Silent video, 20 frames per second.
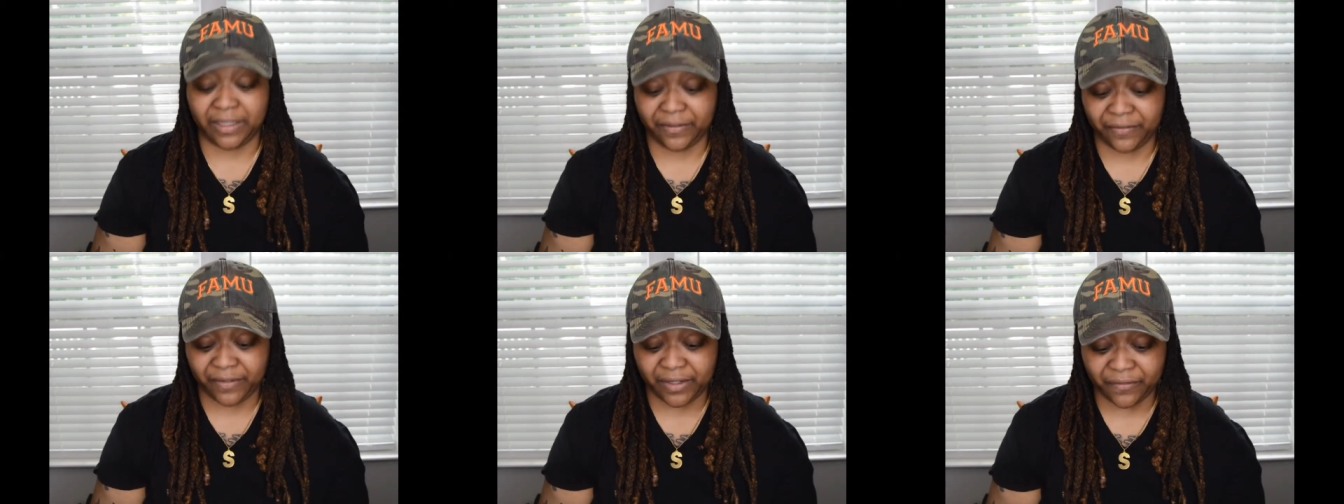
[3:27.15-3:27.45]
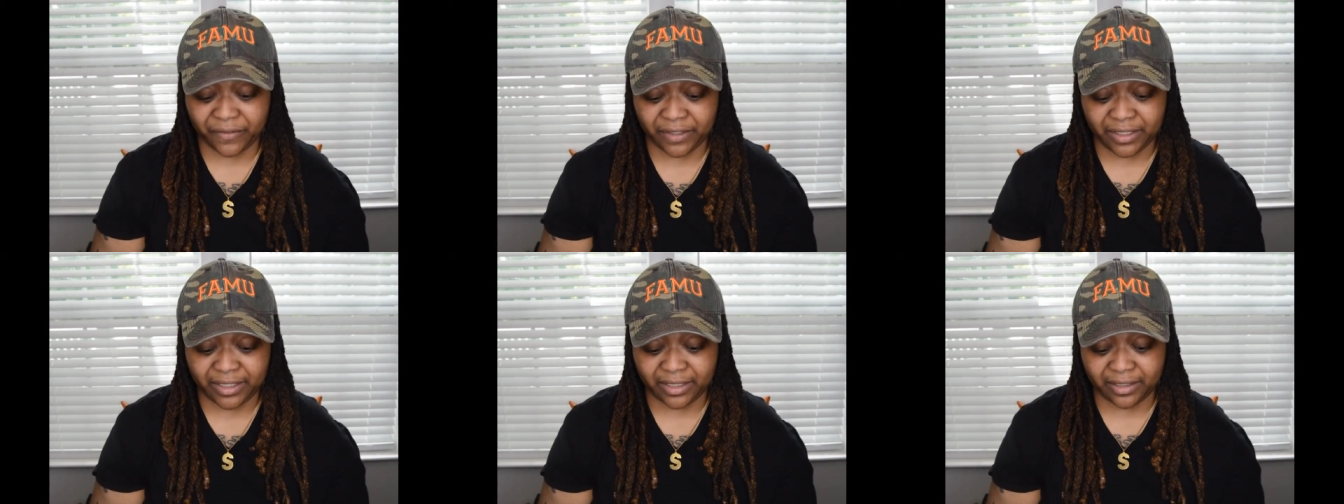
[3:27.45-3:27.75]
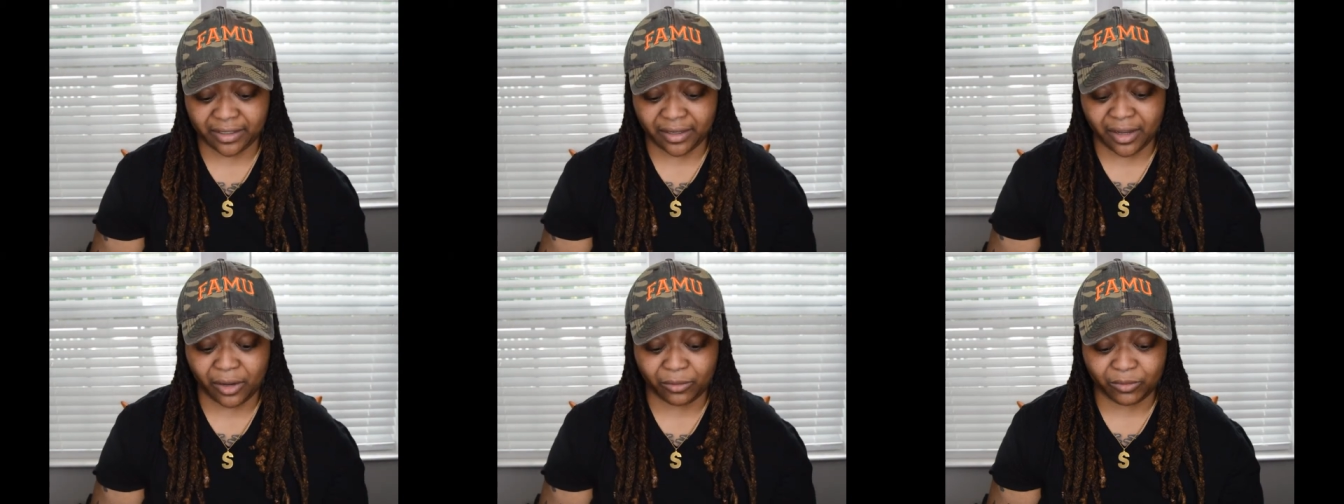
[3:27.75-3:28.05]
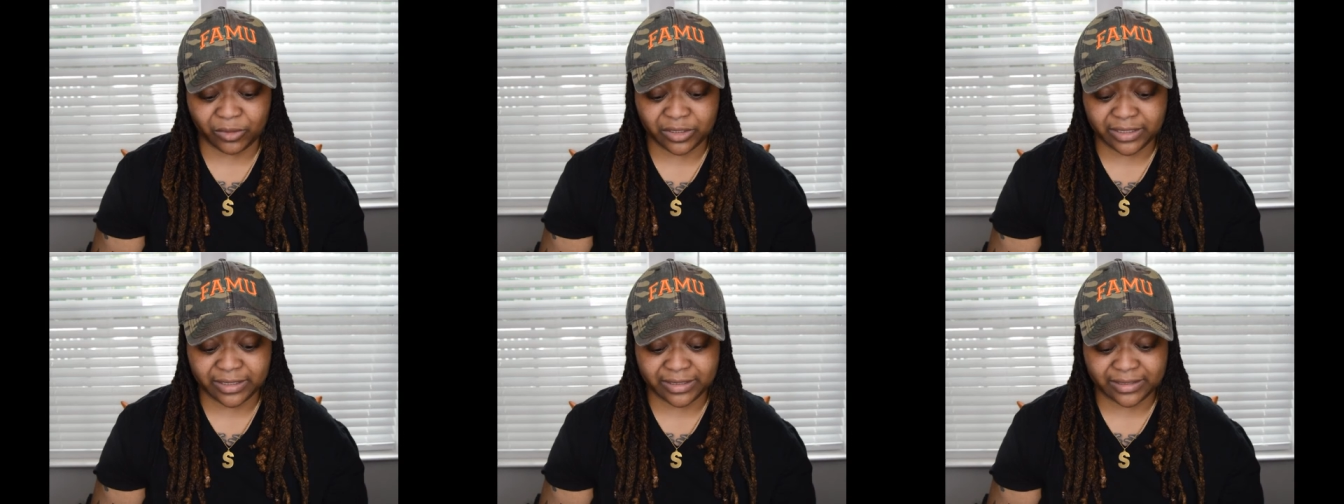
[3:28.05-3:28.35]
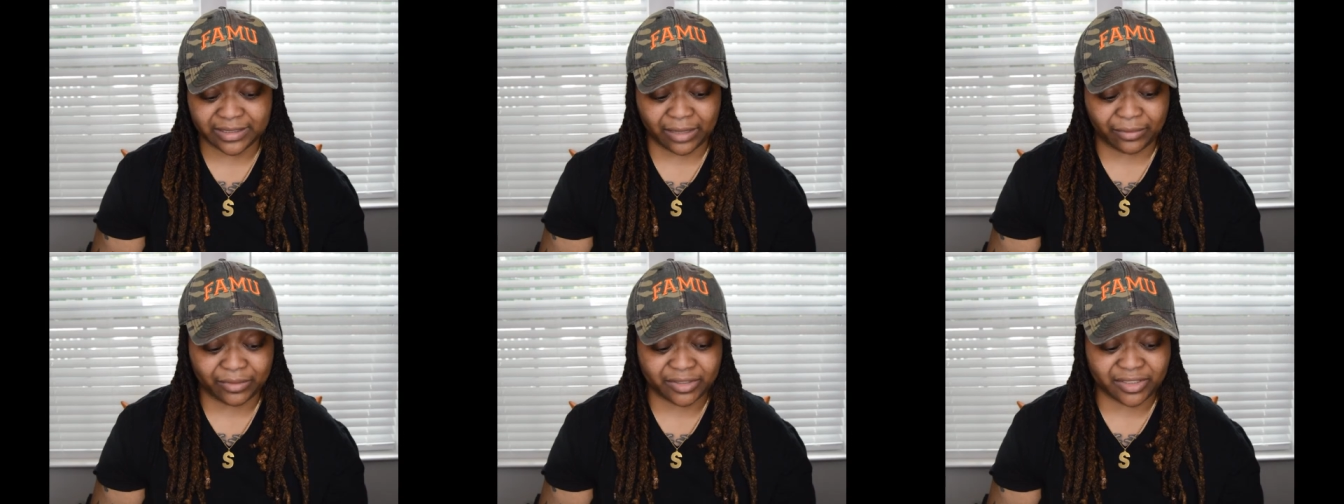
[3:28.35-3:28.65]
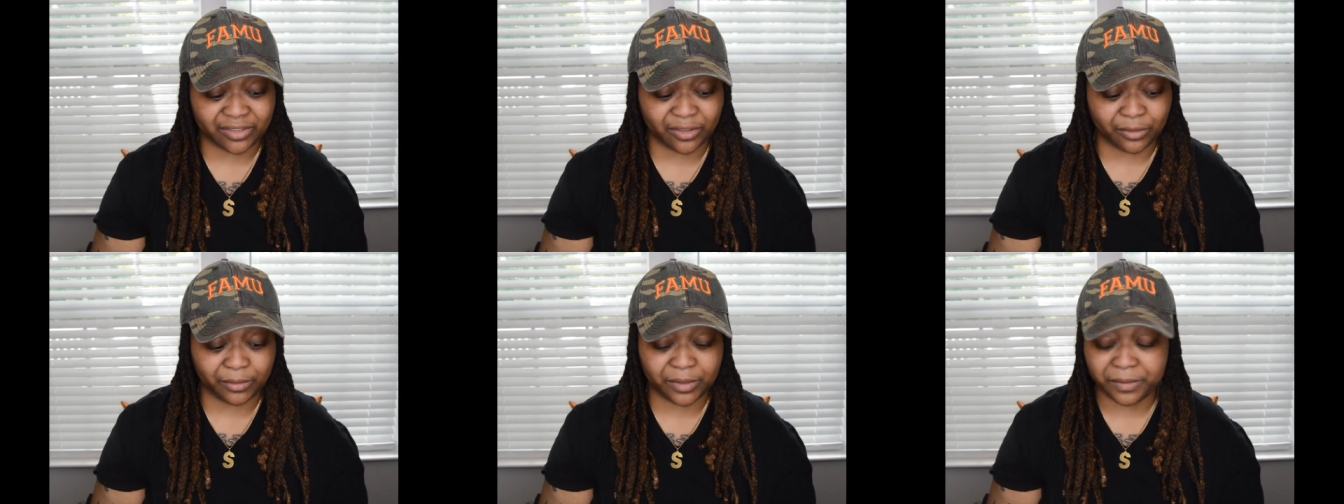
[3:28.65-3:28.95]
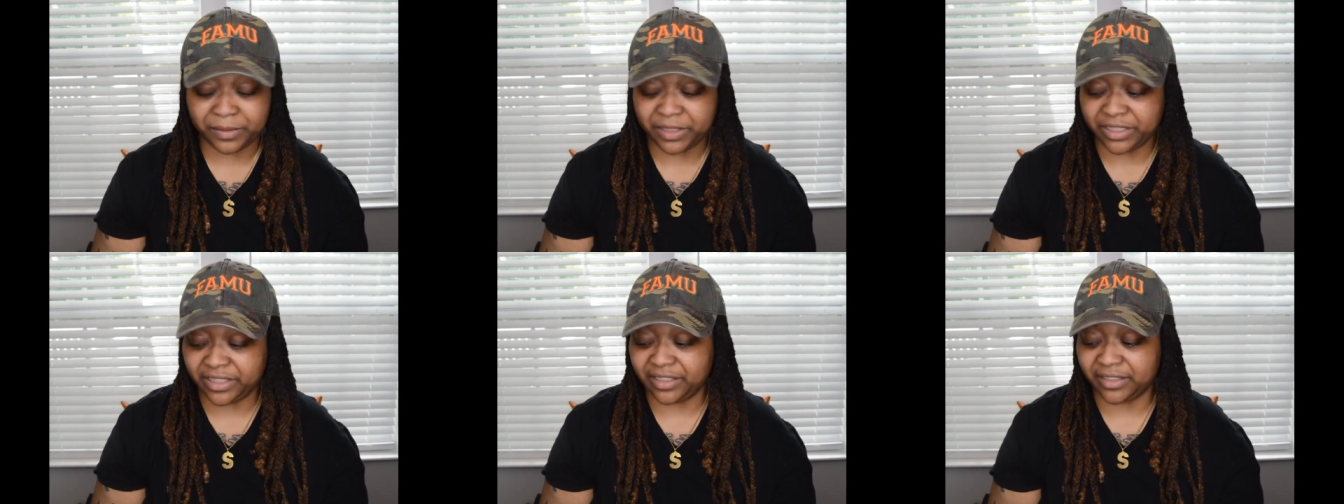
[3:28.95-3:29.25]
Even if it didn't come with this, I would still
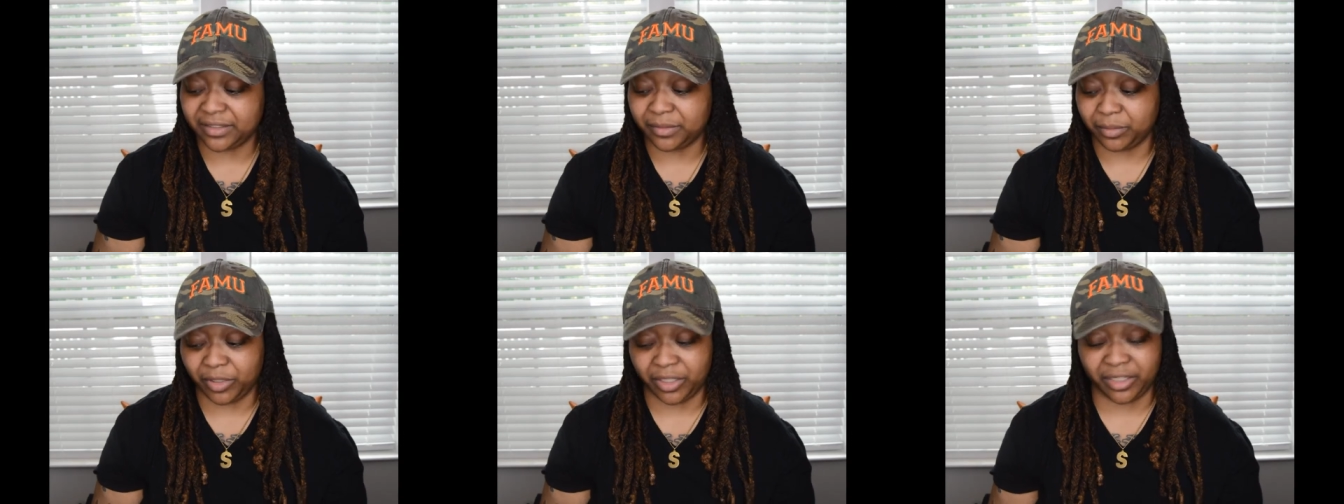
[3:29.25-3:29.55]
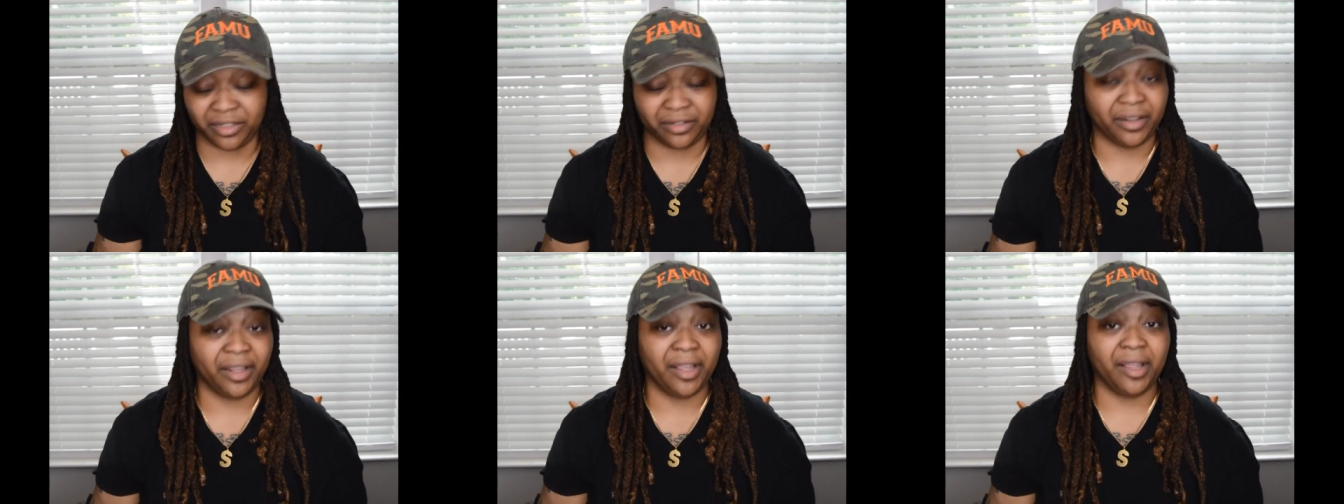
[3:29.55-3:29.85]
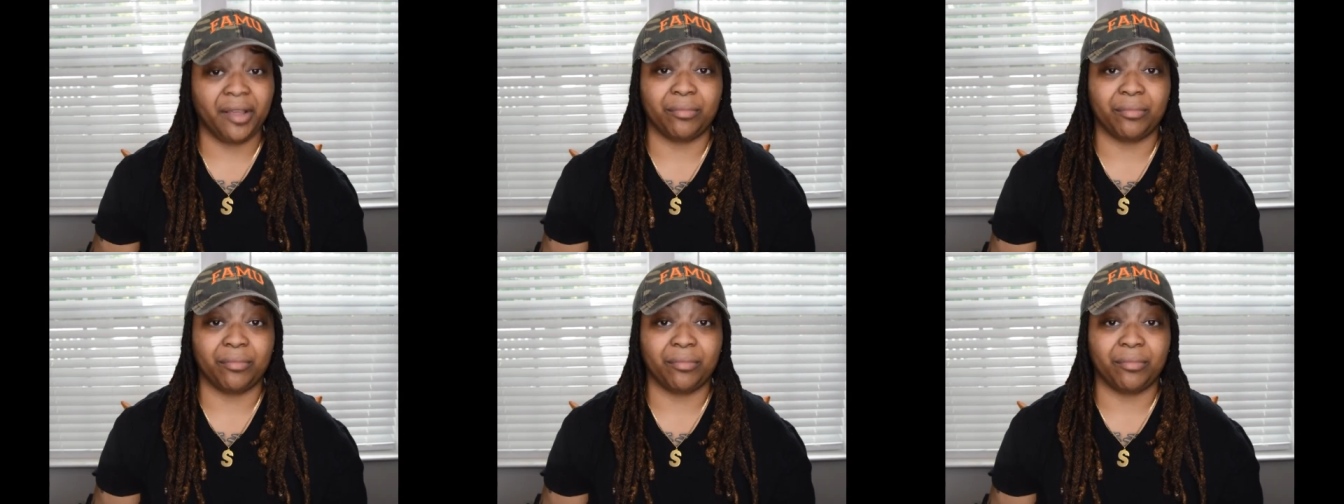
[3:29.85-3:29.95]
be pleased, but